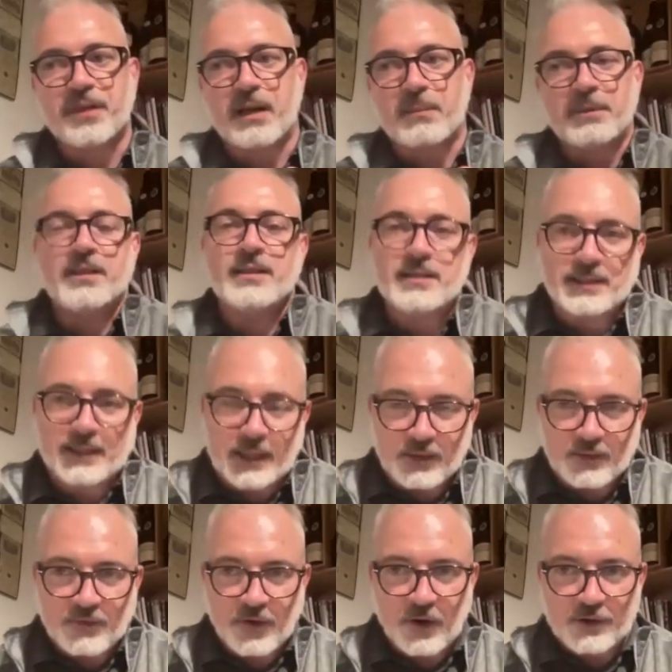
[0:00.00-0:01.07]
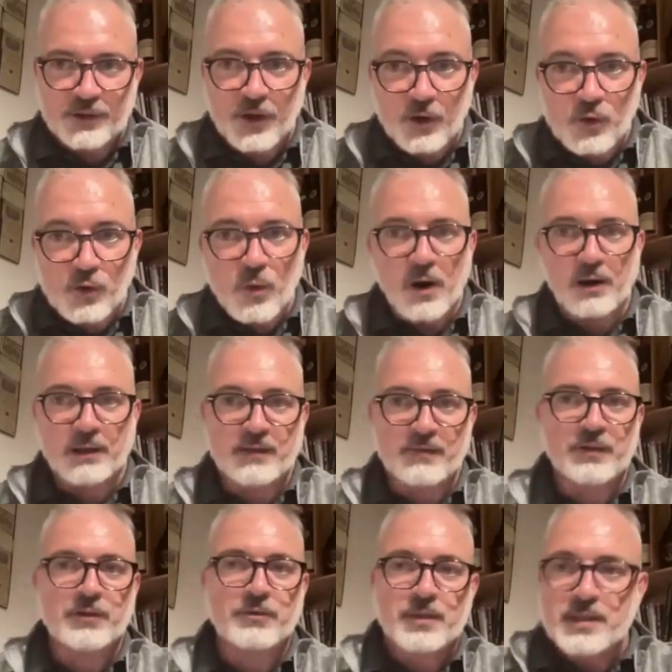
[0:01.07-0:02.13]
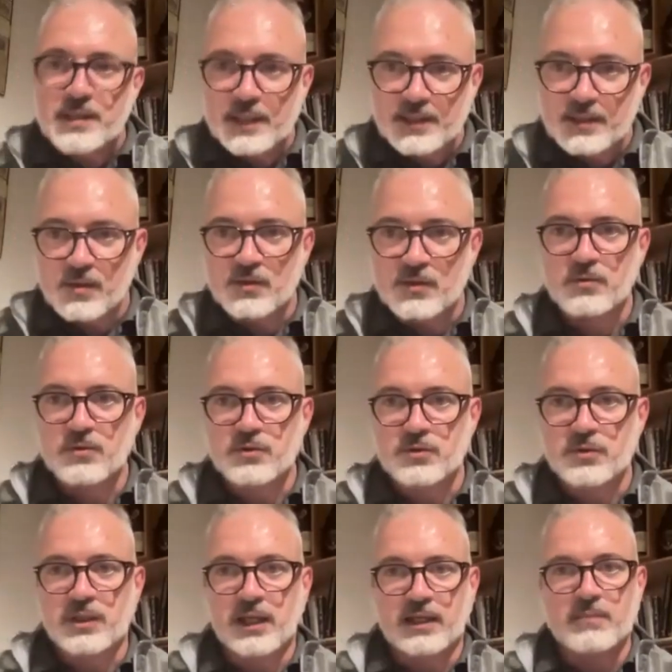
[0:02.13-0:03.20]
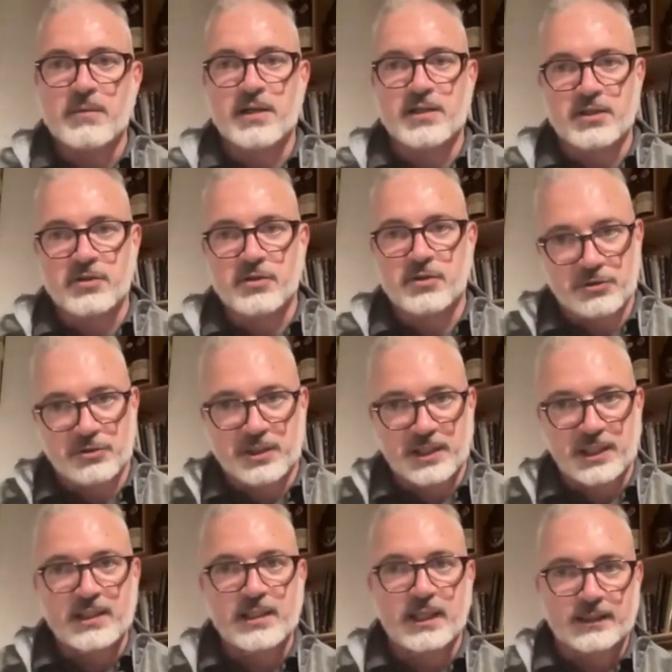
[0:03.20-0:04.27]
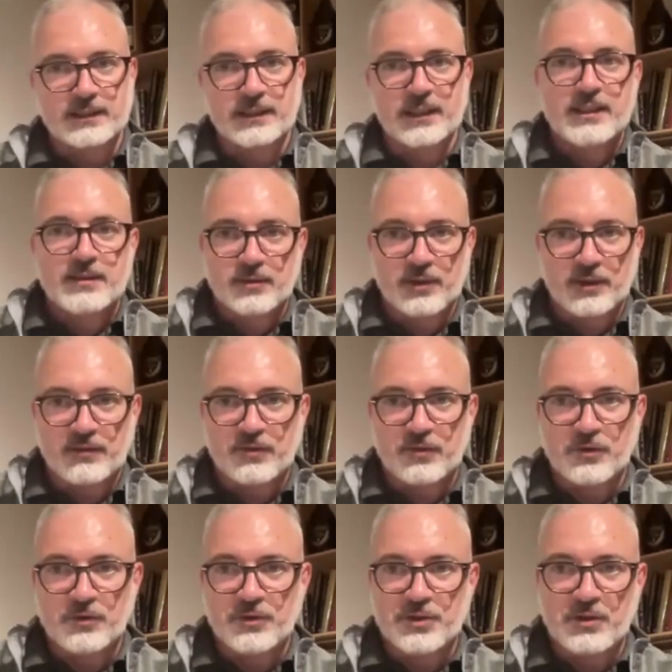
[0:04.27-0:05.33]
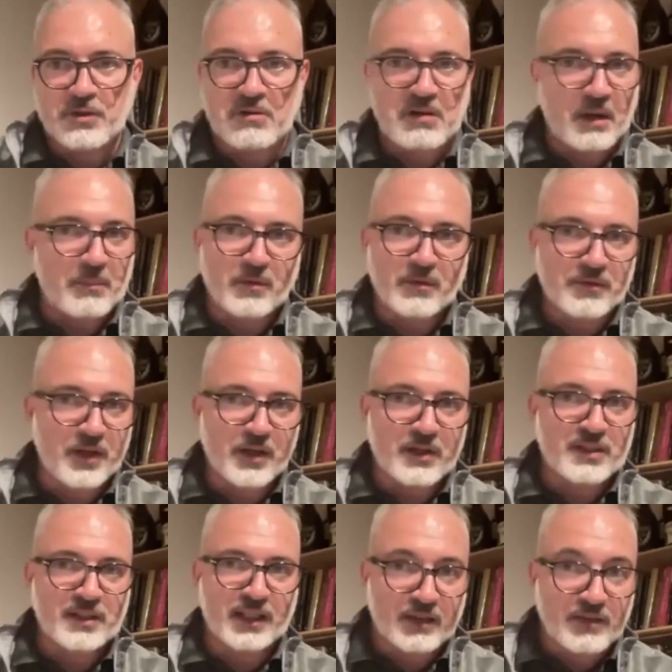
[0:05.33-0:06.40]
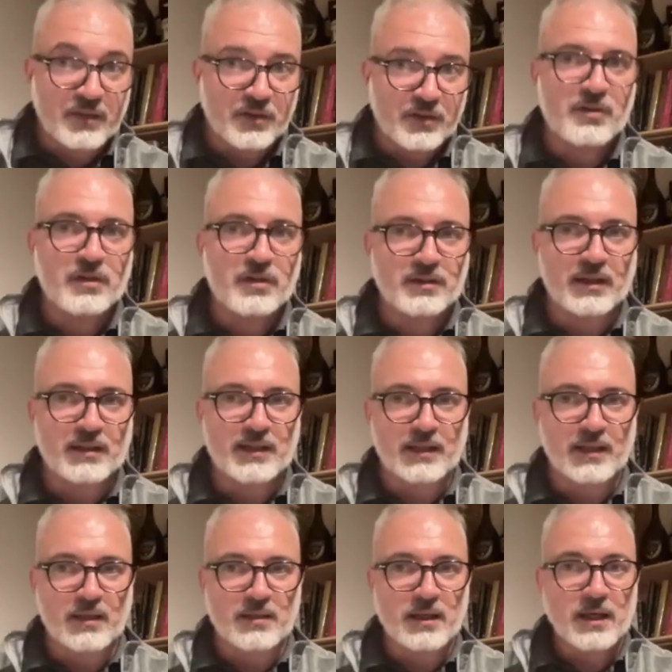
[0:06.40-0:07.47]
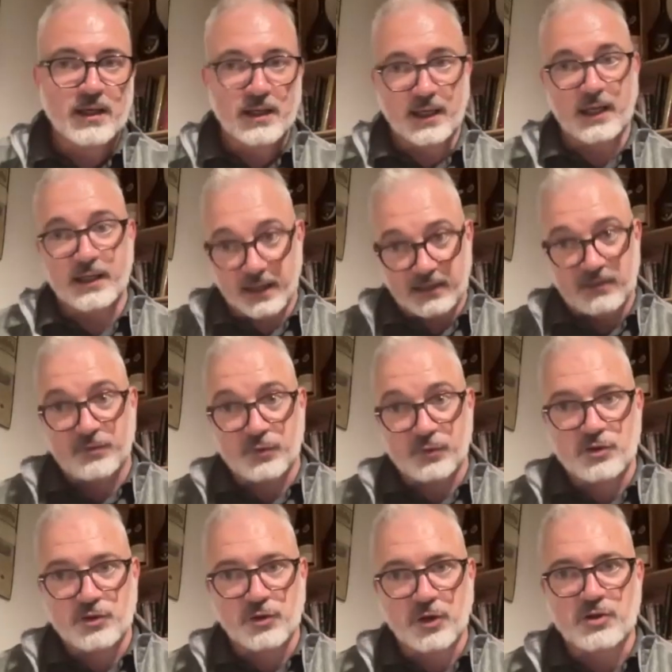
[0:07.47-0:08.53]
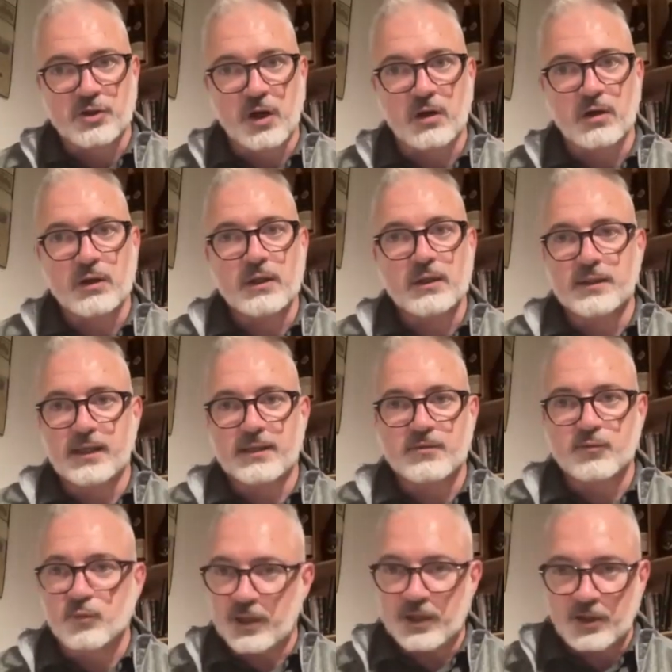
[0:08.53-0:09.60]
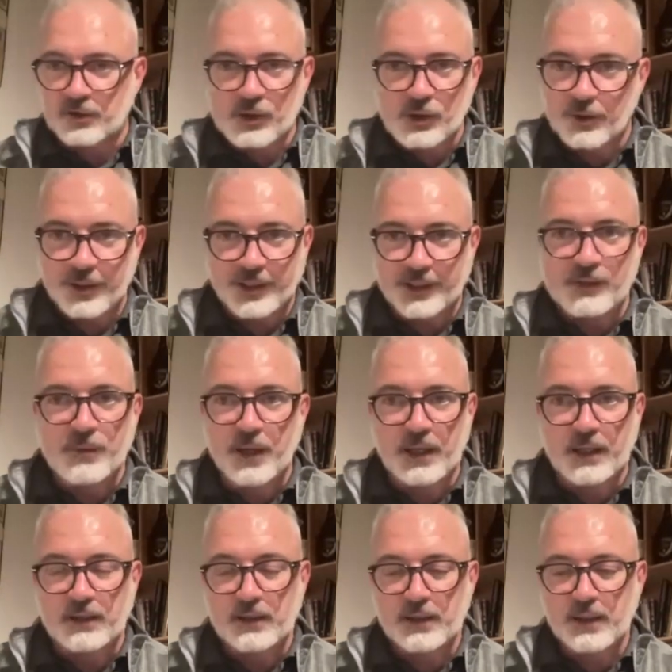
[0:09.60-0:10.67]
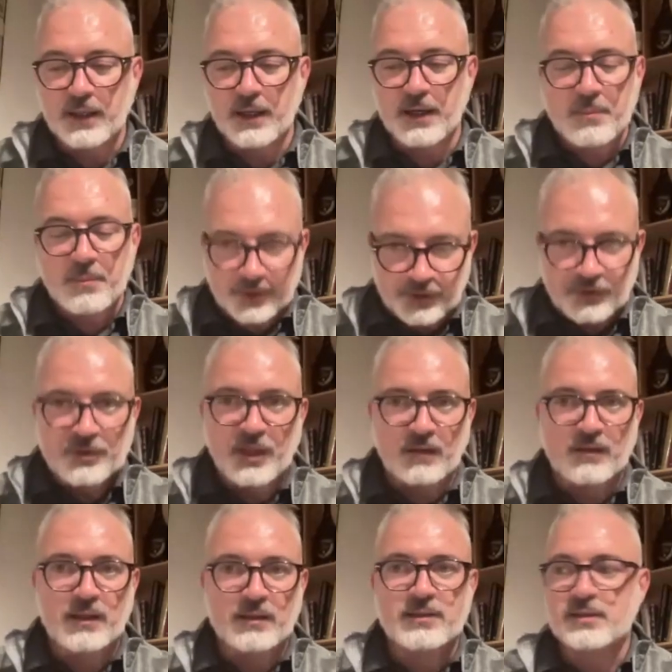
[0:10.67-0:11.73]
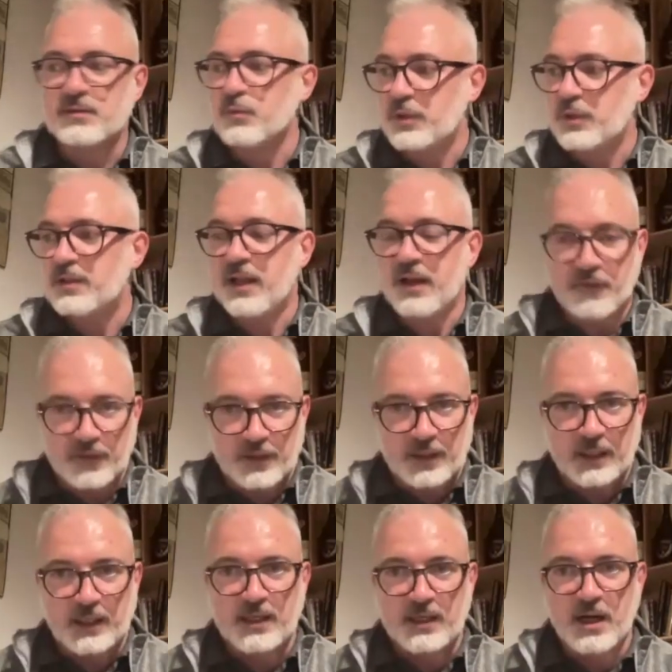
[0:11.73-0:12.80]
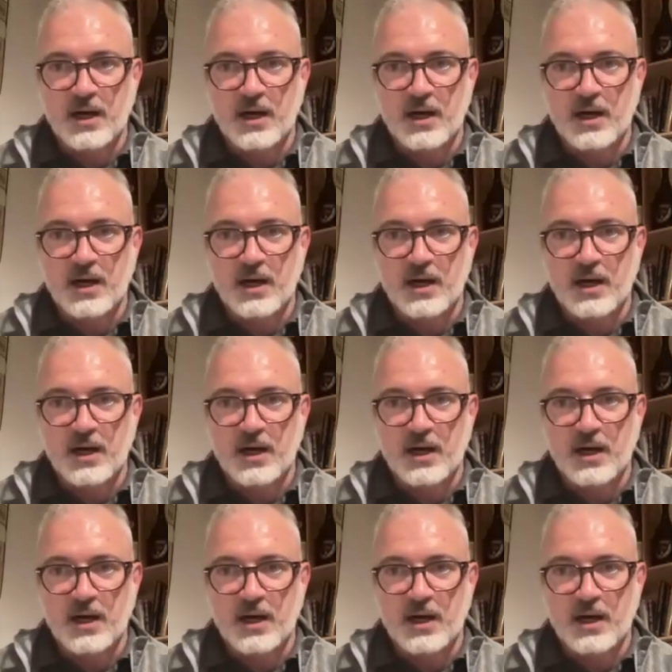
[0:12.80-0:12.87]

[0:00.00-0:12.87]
it's still a young wine, even though it's 6 years old. So you can imagine you could sit that easily for another couple of years, given that tannin and that food structure that will not go anywhere. But the tannins will definitely